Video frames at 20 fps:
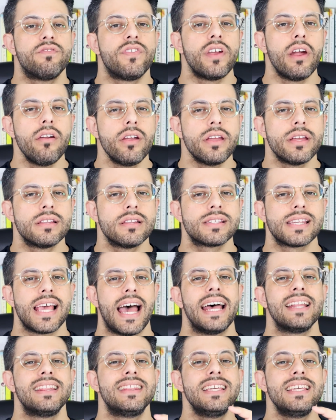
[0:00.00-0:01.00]
variants
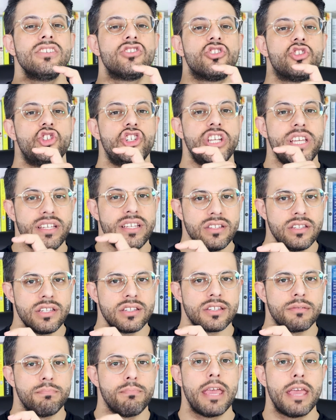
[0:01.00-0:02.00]
at these
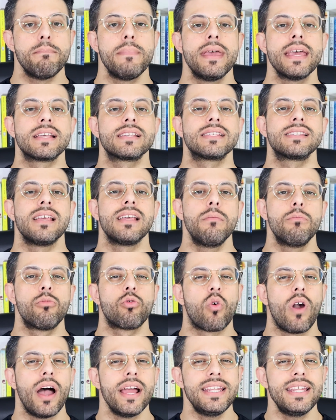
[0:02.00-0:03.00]
genes may make
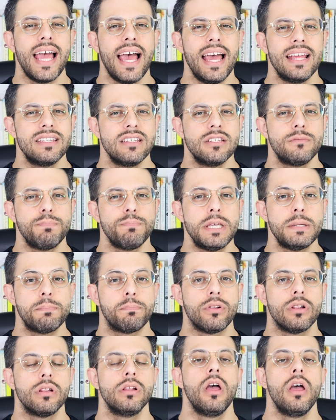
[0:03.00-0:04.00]
some right-handed
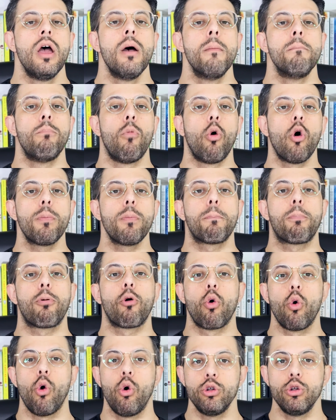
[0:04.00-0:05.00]
people more
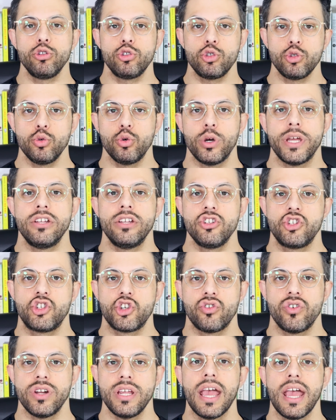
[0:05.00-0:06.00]
prone to
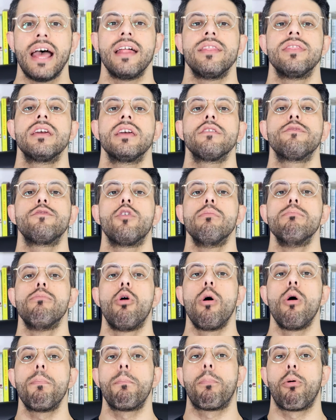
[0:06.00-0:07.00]
injury and therefore
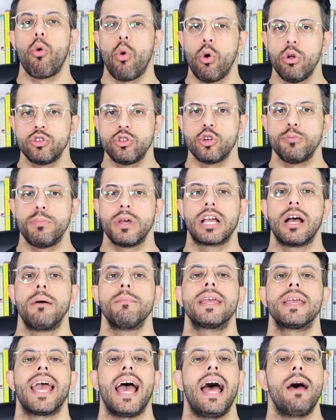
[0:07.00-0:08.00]
more prone to
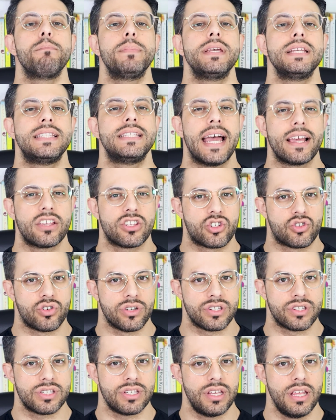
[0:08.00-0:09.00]
becoming
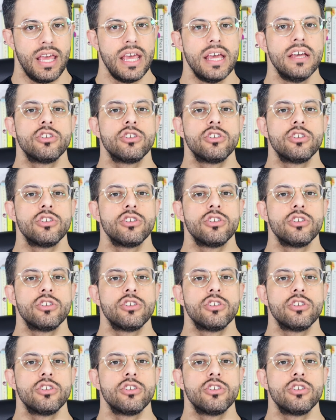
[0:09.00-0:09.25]
ambidextrous.